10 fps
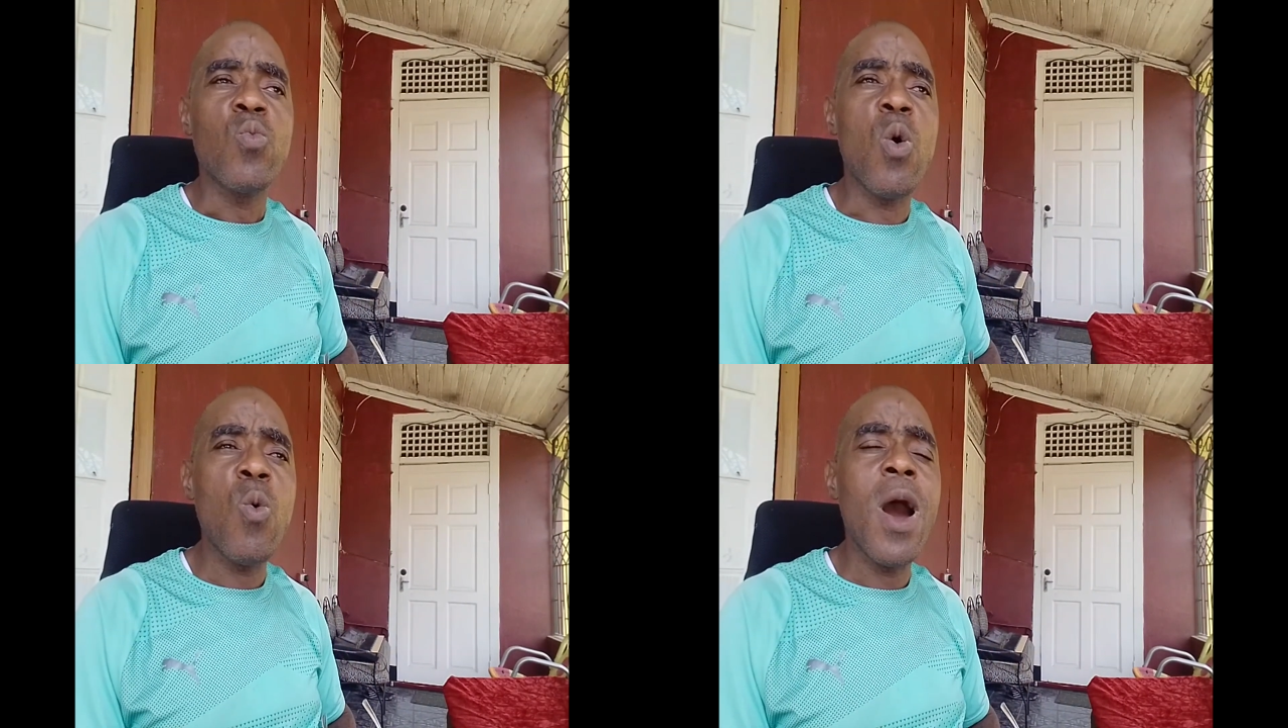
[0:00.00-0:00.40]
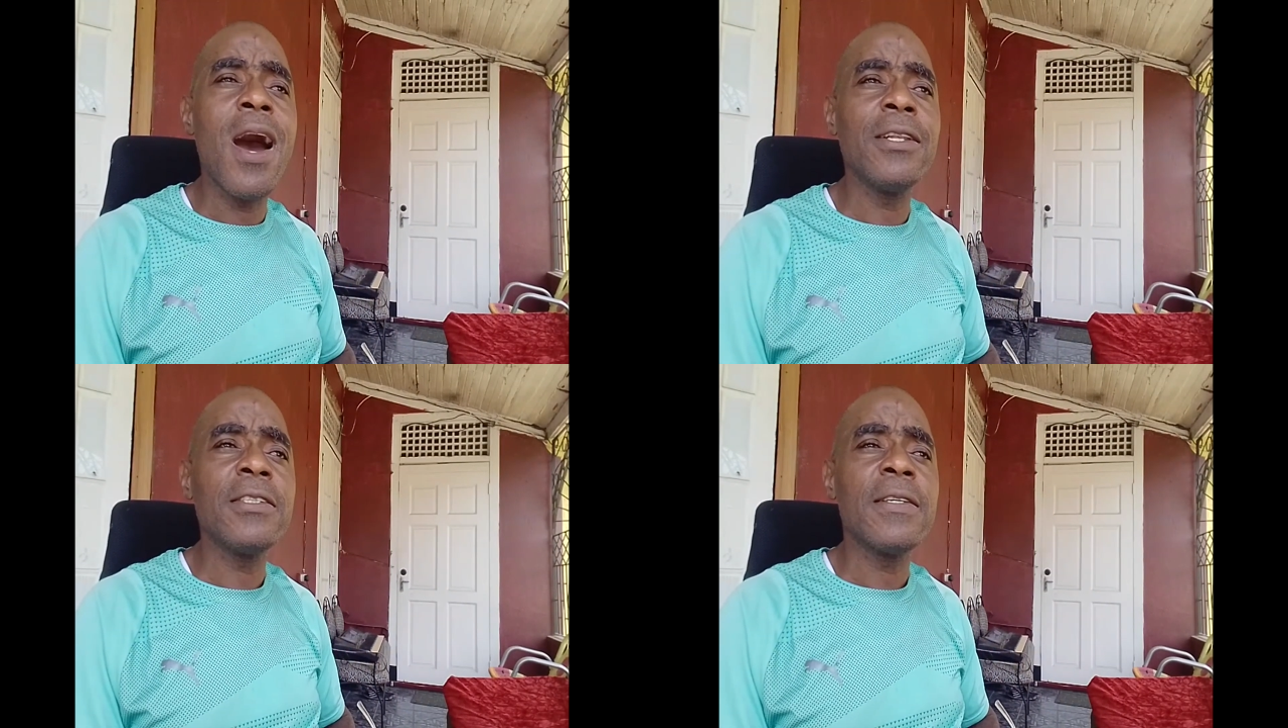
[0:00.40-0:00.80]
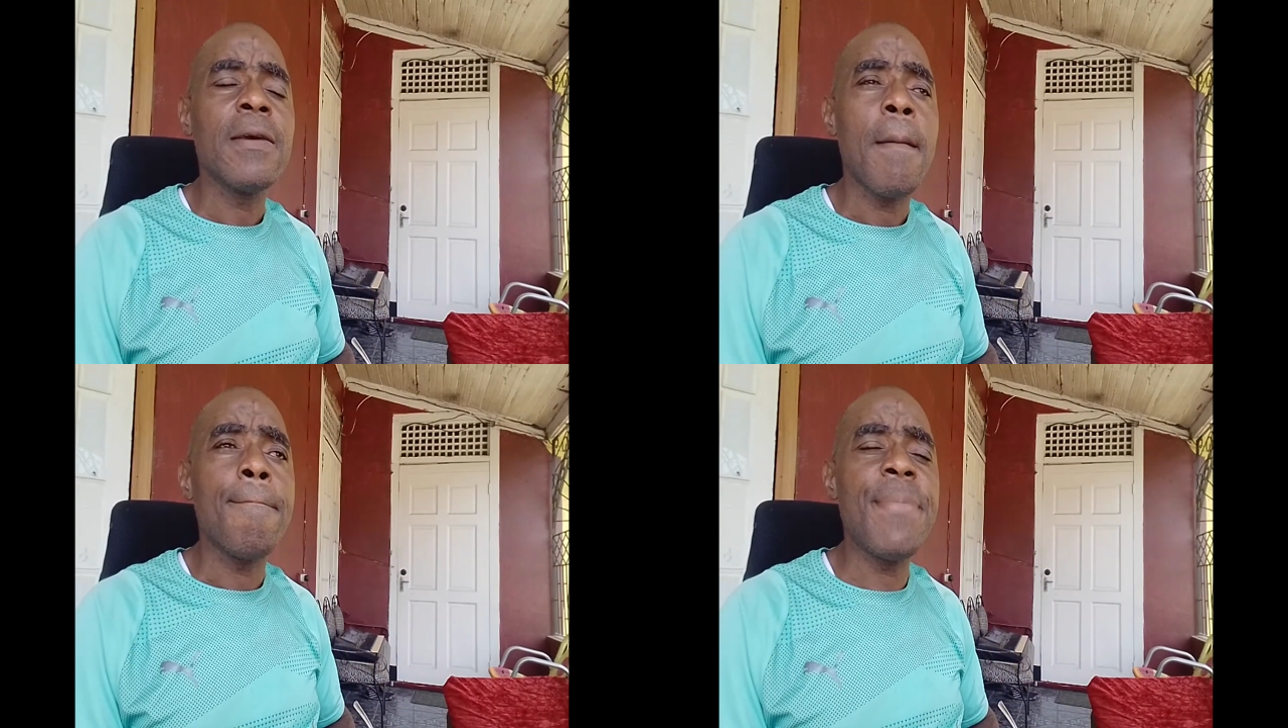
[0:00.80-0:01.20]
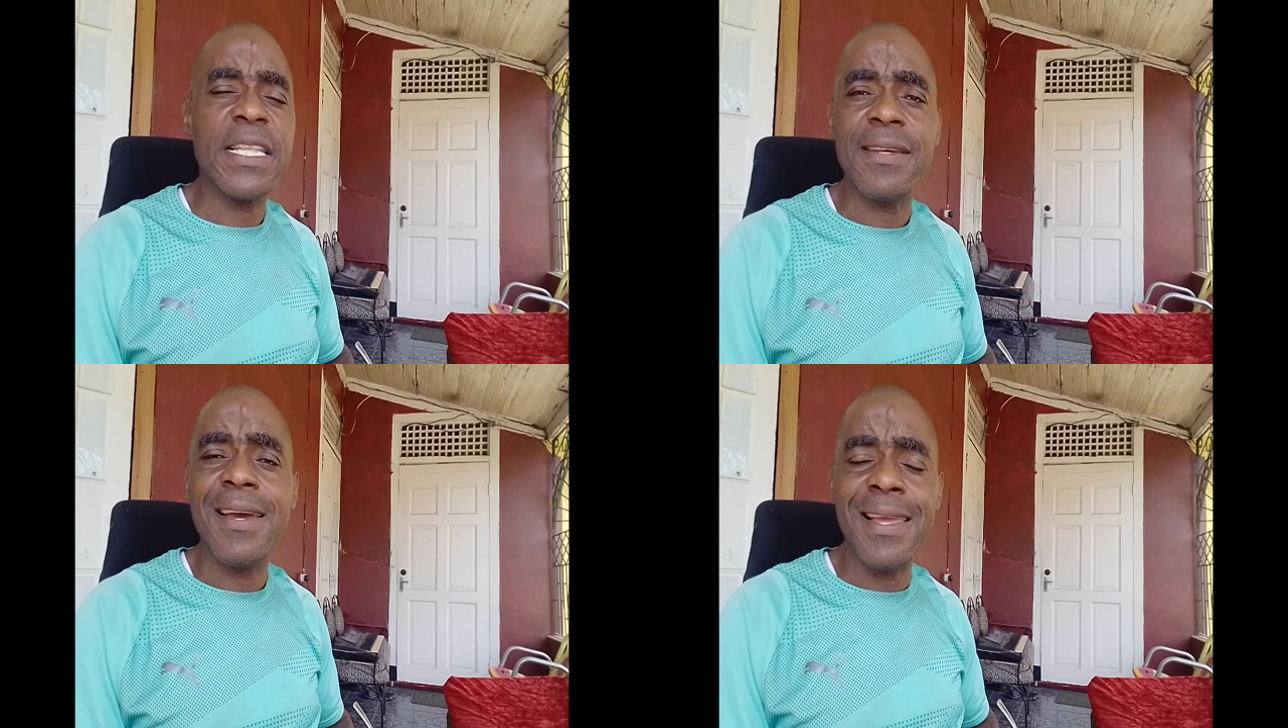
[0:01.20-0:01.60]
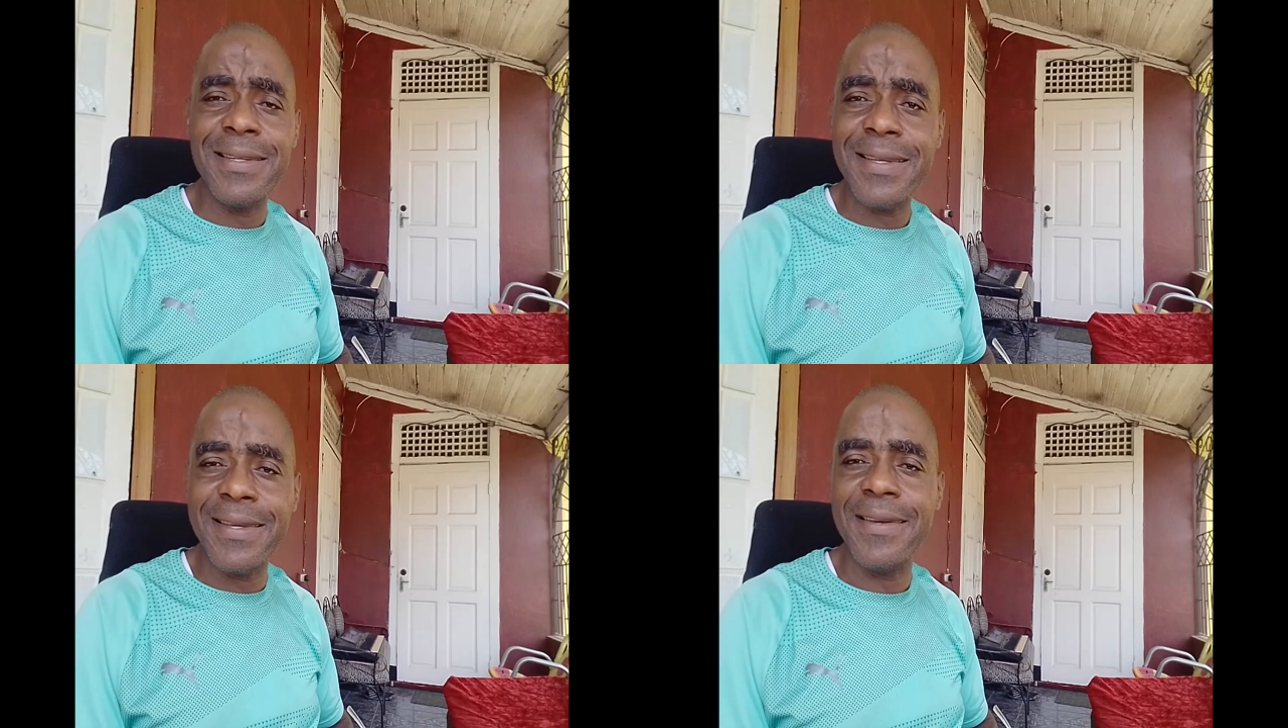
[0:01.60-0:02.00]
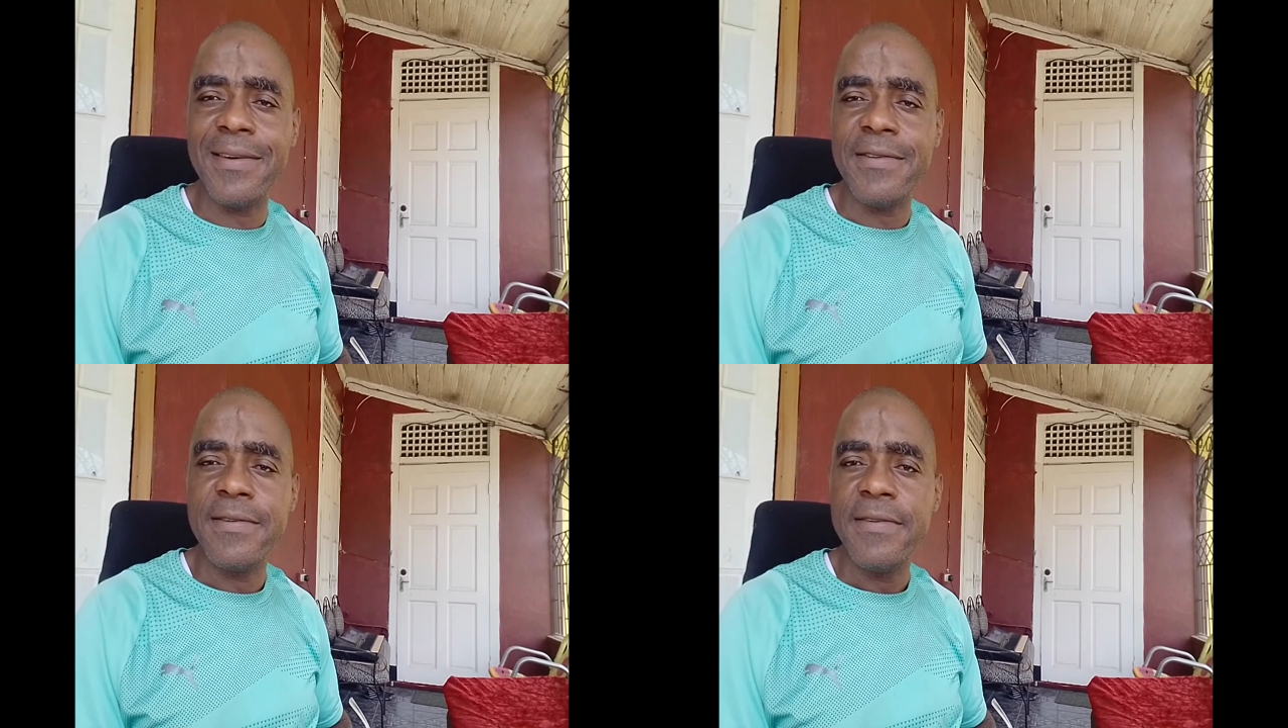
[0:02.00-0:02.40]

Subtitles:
We want better health care